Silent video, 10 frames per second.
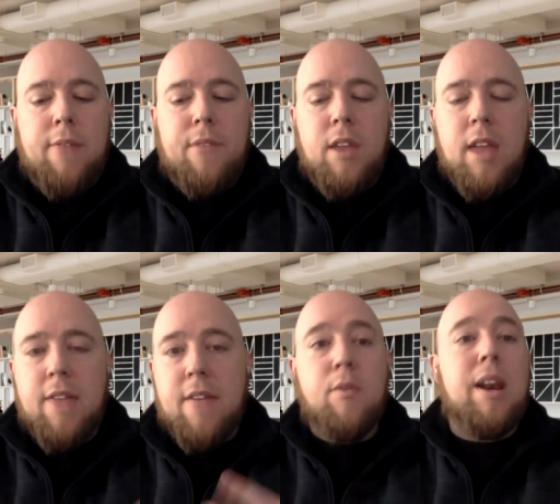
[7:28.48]
if
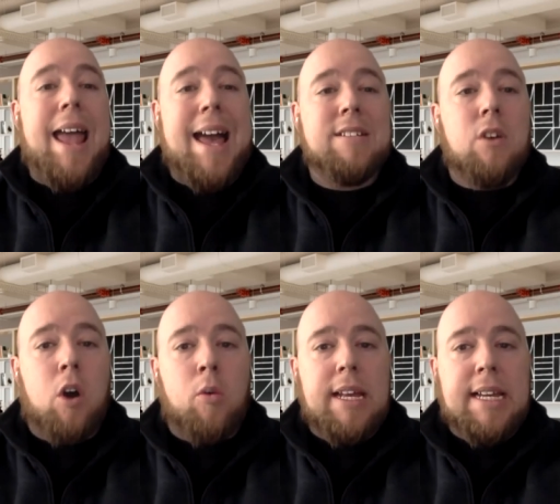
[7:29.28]
everyone
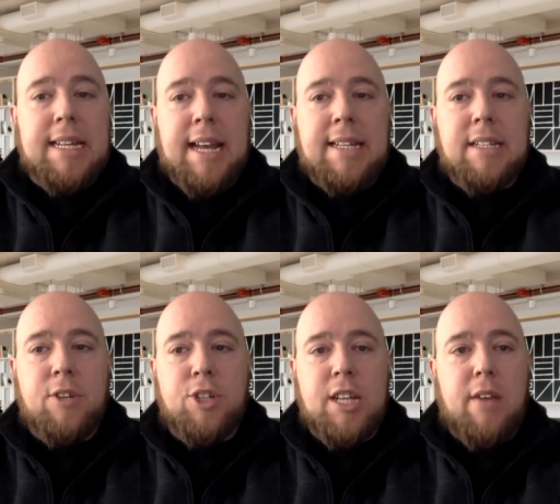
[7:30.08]
hasn't already
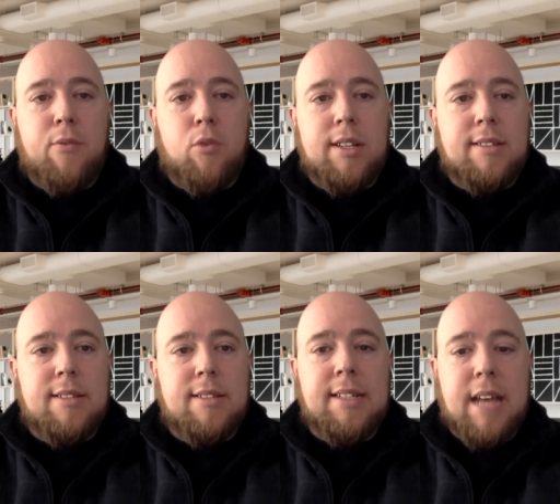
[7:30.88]
connected their GA4
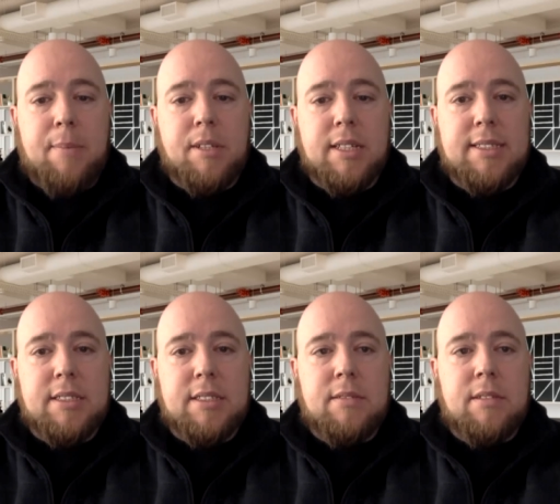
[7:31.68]
instance into
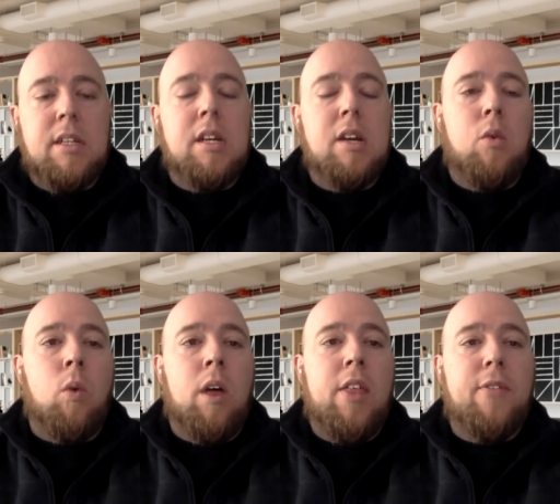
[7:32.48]
TapClicks,
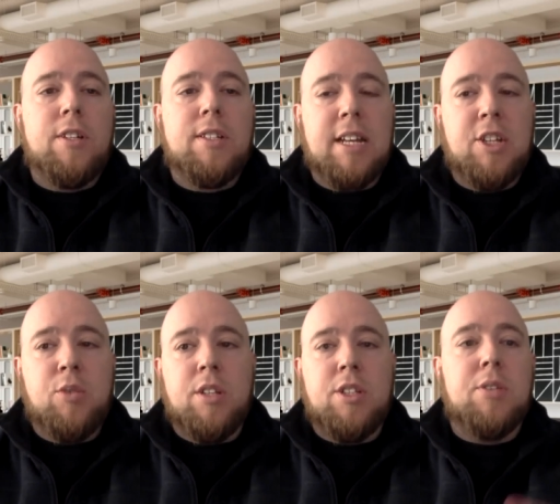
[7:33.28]
one of the first
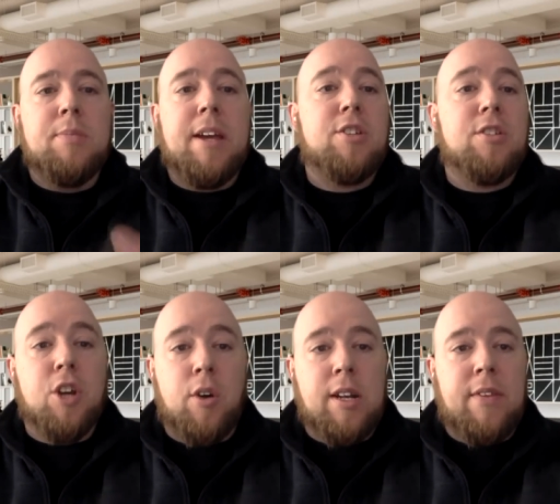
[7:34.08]
things you want to do is make
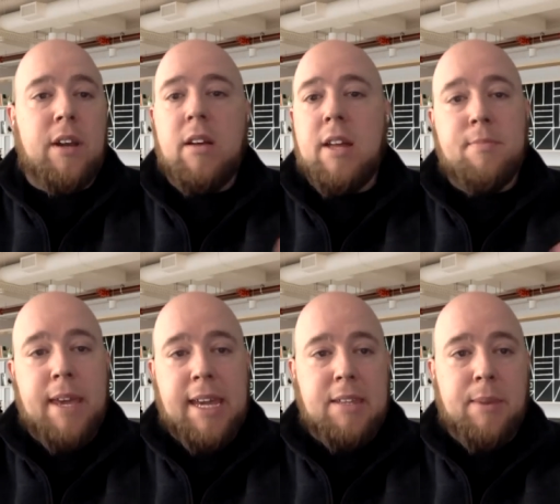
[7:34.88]
sure you're going in there
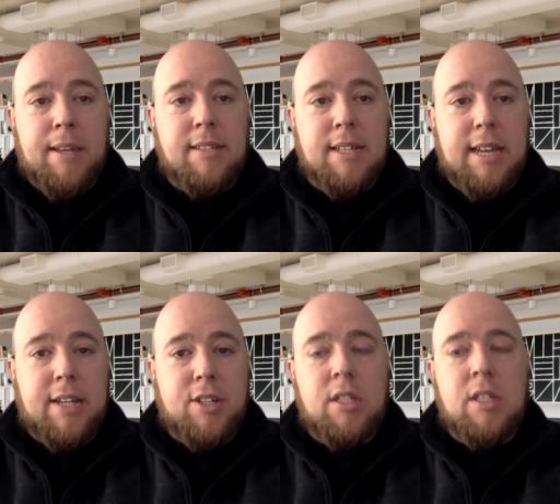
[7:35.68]
and making the basic
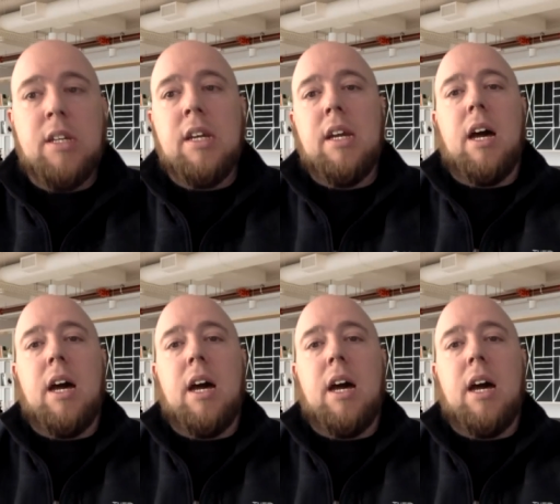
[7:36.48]
connection.